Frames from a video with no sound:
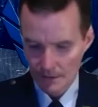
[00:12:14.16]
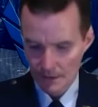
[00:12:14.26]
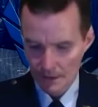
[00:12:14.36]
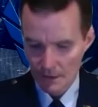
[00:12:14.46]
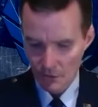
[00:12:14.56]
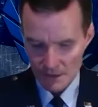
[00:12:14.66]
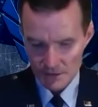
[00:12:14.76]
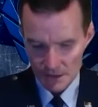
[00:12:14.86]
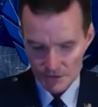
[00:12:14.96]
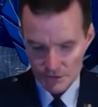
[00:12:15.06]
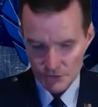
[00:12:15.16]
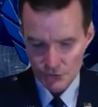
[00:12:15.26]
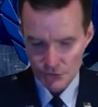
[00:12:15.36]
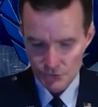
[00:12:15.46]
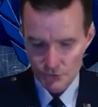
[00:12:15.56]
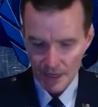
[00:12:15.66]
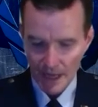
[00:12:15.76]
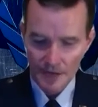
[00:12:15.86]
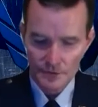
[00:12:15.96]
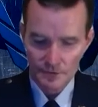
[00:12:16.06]
Congratulations to you
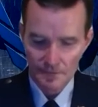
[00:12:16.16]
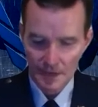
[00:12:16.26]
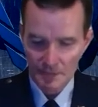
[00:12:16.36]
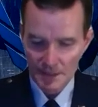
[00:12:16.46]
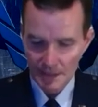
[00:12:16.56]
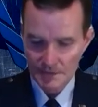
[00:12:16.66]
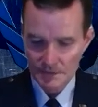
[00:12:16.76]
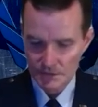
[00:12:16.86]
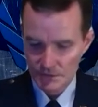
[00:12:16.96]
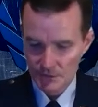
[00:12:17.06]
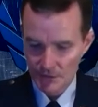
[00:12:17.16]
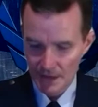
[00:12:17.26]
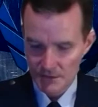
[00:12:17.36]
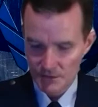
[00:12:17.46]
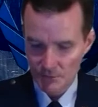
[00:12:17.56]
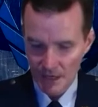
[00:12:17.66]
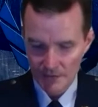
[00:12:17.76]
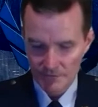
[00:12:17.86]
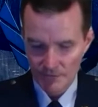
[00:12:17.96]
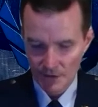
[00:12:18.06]
and your family, and sincere thanks on
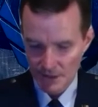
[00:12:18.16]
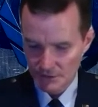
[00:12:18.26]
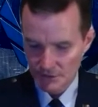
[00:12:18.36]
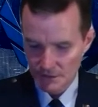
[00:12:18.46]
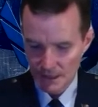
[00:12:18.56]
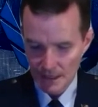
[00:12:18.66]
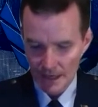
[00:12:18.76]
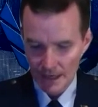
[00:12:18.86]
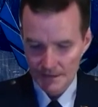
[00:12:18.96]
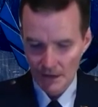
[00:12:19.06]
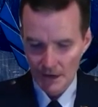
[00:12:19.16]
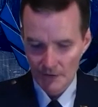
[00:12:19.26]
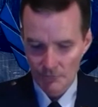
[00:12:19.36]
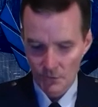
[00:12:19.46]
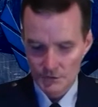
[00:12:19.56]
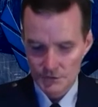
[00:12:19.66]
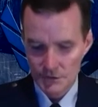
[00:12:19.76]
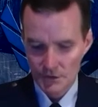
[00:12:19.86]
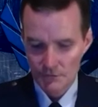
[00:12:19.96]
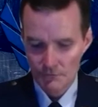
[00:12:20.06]
behalf of our nation and our Air
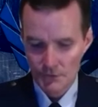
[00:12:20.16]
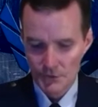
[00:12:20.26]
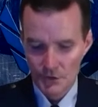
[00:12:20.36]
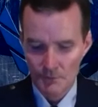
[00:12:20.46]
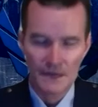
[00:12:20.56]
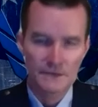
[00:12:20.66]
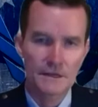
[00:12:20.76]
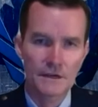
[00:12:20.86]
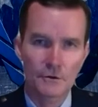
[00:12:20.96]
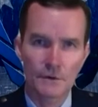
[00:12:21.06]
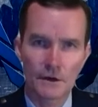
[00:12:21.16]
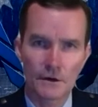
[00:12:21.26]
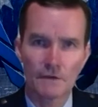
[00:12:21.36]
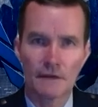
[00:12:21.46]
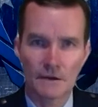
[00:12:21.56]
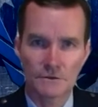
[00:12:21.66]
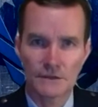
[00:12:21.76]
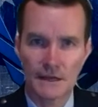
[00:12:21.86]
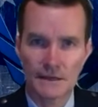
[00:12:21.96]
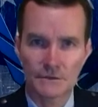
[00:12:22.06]
Force for your amazing career of
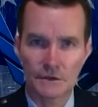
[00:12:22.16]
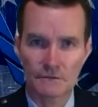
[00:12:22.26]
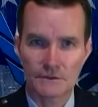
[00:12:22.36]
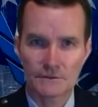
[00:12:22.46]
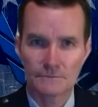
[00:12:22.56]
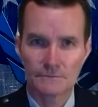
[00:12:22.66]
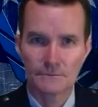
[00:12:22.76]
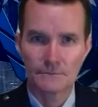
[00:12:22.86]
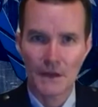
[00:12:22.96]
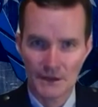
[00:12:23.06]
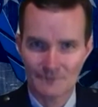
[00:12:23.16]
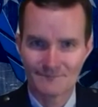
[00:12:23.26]
outstanding service. Thank you.